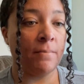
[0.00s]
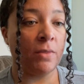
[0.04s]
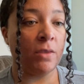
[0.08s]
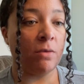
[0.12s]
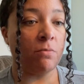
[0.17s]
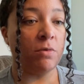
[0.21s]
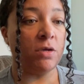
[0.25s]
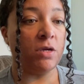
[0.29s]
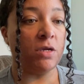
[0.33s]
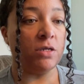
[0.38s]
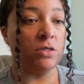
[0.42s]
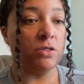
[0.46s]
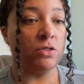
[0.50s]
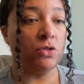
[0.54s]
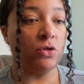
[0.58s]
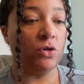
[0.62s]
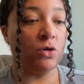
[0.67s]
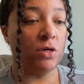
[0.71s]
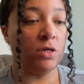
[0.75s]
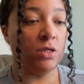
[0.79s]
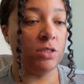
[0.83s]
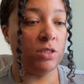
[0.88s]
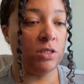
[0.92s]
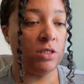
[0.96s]
because
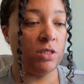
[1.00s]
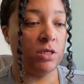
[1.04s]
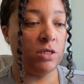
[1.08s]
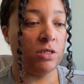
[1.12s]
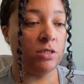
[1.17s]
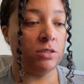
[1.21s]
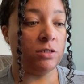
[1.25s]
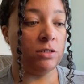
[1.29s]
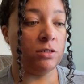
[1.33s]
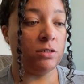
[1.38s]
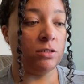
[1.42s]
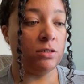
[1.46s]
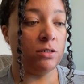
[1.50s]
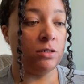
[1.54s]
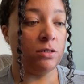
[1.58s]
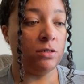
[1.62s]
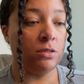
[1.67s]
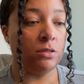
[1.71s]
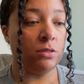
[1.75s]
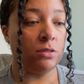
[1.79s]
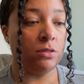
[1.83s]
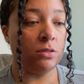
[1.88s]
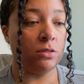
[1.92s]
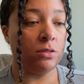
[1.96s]
during this
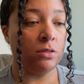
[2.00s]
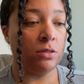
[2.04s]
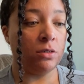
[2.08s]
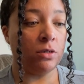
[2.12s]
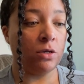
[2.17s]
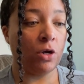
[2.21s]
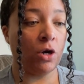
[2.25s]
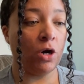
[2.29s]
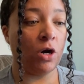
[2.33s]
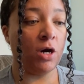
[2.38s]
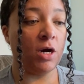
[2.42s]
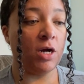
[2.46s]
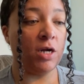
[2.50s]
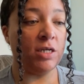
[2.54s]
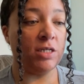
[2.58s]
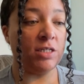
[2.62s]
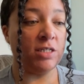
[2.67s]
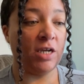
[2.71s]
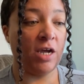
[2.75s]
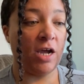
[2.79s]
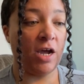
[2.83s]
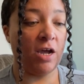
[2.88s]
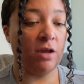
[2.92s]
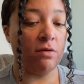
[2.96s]
current
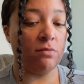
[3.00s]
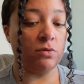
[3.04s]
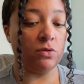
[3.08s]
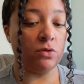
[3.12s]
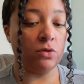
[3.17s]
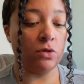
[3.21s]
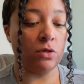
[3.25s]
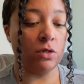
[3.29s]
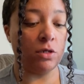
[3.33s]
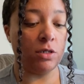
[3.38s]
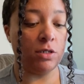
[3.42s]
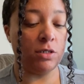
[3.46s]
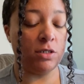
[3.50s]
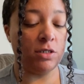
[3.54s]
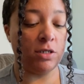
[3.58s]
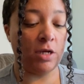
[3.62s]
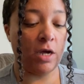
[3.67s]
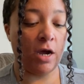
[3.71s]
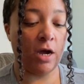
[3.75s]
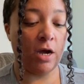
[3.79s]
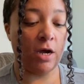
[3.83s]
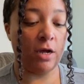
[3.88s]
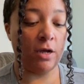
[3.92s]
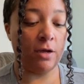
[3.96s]
times or a
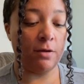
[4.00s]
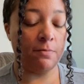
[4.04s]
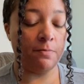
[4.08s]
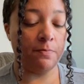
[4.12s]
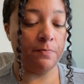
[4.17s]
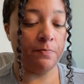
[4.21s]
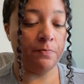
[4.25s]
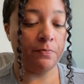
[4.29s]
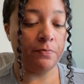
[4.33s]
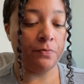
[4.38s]
time